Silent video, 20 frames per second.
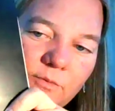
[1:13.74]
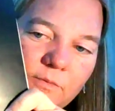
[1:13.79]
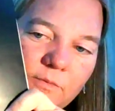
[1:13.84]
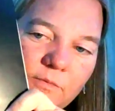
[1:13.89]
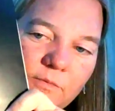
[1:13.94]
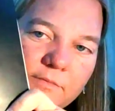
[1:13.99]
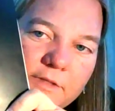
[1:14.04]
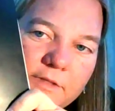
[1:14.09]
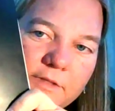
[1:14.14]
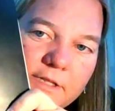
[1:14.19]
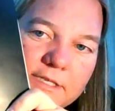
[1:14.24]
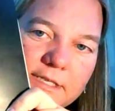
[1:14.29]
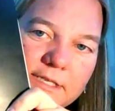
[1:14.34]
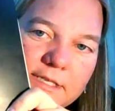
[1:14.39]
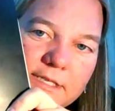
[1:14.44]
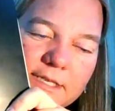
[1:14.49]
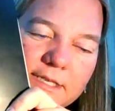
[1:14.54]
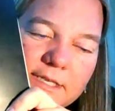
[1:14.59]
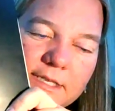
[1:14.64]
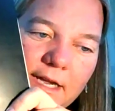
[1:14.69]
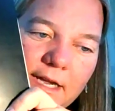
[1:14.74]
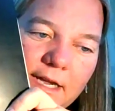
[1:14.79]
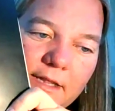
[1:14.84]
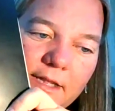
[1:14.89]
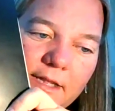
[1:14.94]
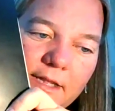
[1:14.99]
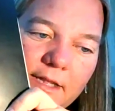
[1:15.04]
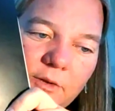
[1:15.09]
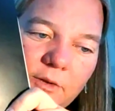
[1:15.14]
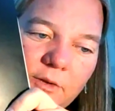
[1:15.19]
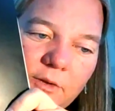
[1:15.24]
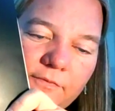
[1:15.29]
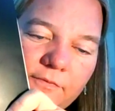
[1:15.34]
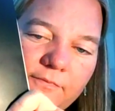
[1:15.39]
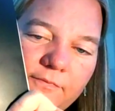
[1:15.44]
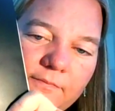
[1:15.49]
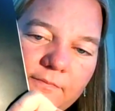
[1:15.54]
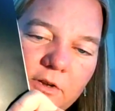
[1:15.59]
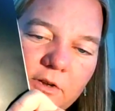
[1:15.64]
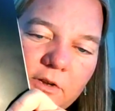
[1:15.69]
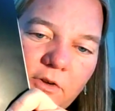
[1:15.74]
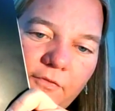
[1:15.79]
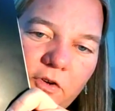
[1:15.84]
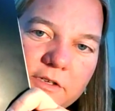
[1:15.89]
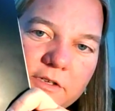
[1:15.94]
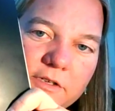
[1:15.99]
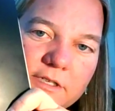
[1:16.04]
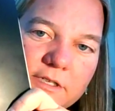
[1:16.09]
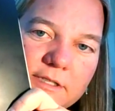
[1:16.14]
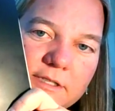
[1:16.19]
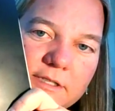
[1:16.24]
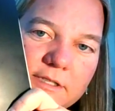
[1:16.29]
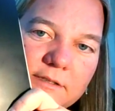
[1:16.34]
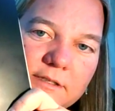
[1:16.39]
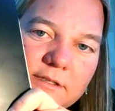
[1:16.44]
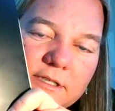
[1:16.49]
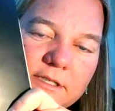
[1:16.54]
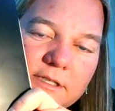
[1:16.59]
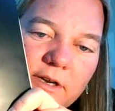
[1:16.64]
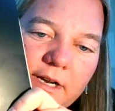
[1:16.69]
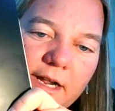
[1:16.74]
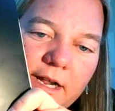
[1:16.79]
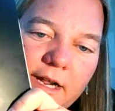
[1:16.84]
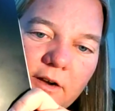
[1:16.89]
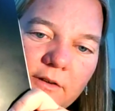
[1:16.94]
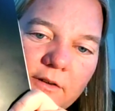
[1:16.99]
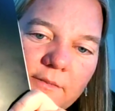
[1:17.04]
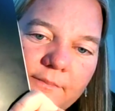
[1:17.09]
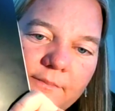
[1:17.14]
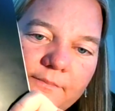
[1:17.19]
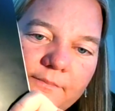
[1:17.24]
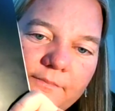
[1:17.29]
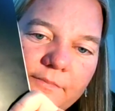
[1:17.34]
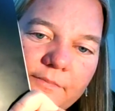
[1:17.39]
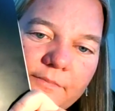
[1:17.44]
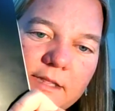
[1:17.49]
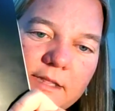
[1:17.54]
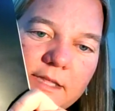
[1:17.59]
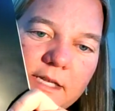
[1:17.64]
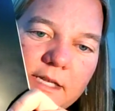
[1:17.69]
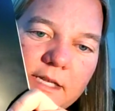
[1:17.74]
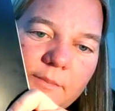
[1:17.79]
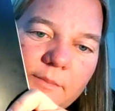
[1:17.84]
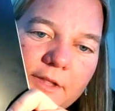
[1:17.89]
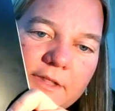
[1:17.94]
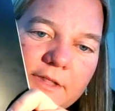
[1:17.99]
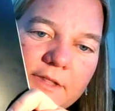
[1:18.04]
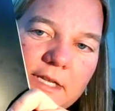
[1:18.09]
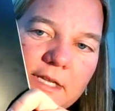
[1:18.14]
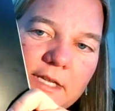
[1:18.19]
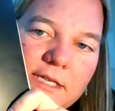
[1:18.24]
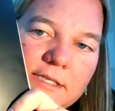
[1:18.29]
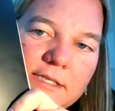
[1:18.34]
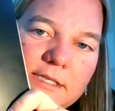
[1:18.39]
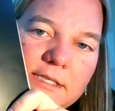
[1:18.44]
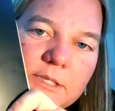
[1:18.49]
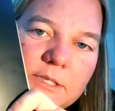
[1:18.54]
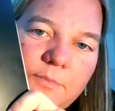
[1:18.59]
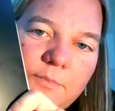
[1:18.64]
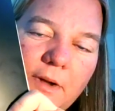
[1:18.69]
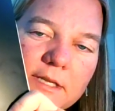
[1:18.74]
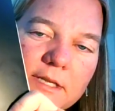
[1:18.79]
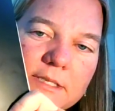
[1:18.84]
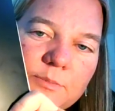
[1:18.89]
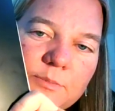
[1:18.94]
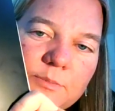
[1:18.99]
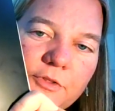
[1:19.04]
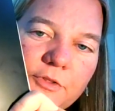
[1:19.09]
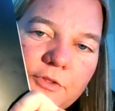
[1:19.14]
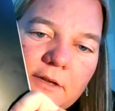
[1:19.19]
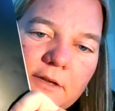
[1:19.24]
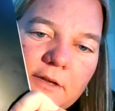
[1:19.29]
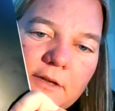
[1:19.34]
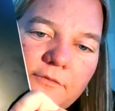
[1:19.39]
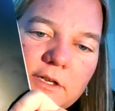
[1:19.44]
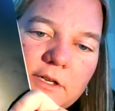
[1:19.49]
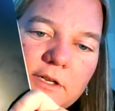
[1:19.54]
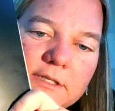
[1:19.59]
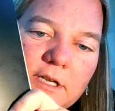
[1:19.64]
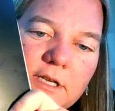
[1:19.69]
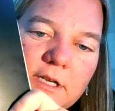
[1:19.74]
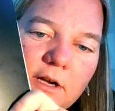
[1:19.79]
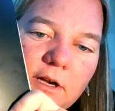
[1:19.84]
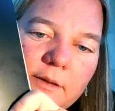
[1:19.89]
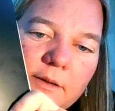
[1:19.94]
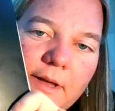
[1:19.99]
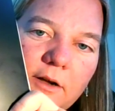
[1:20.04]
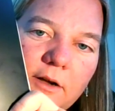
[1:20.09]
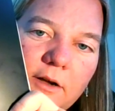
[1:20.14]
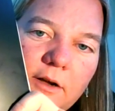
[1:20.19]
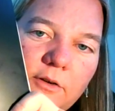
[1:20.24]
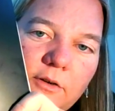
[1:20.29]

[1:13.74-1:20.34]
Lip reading: This is kind of like when you're first starting out. Think about the easiest possible thing for you to talk about,